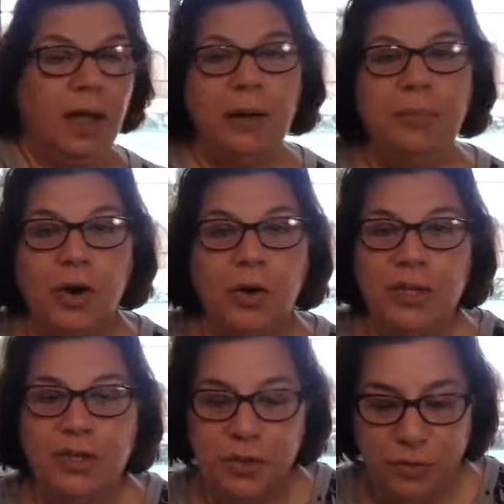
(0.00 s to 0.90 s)
I'm
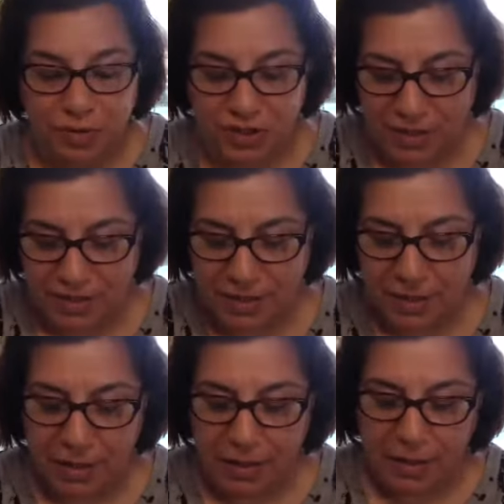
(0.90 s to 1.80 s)
going to just
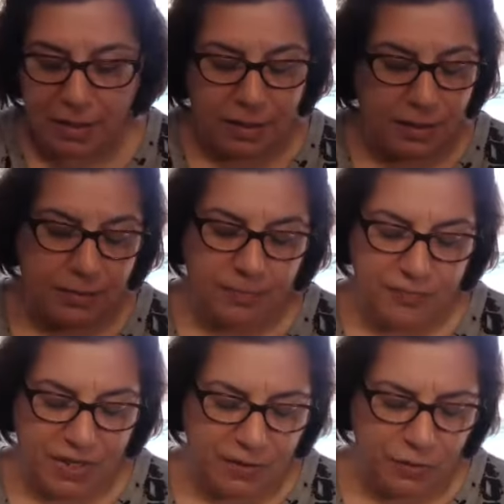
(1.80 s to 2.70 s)

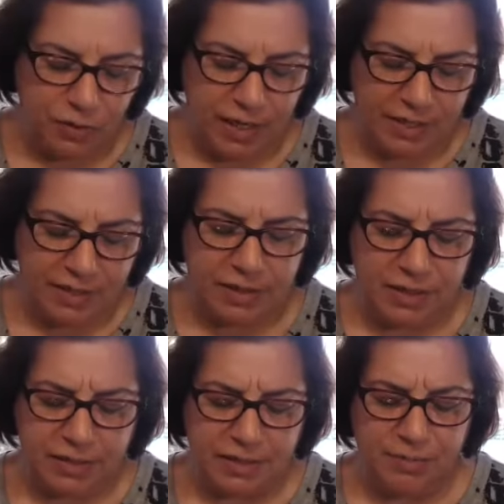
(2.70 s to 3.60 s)
um, I don't like
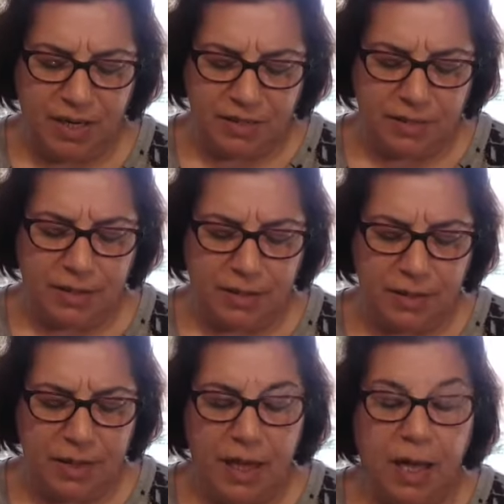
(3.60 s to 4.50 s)
this, but uh,
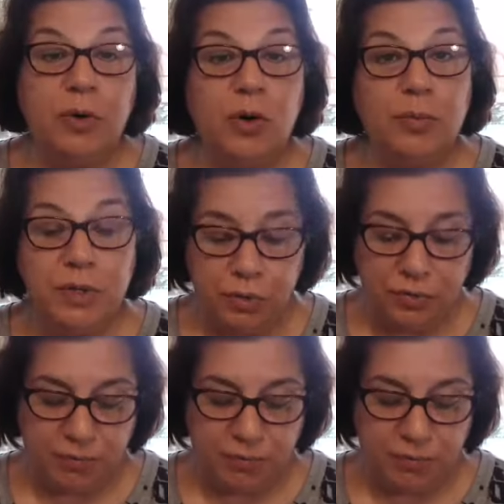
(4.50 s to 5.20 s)
I'm going to